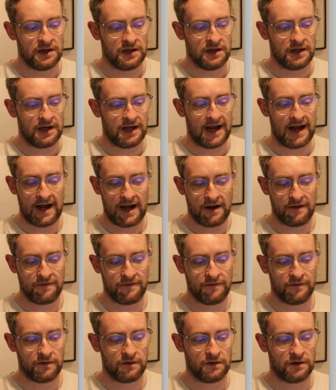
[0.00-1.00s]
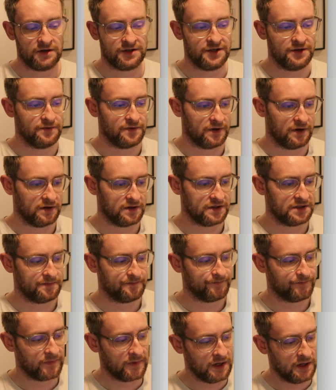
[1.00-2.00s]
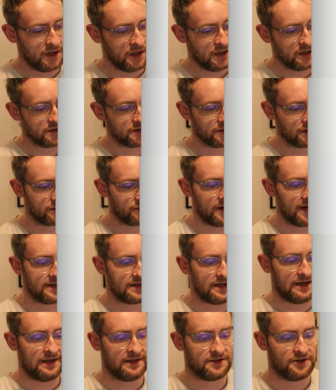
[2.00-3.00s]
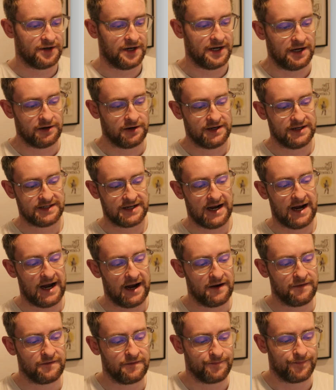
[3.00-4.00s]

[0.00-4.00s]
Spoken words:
a half, or 2/3? So the correct answer here is a half.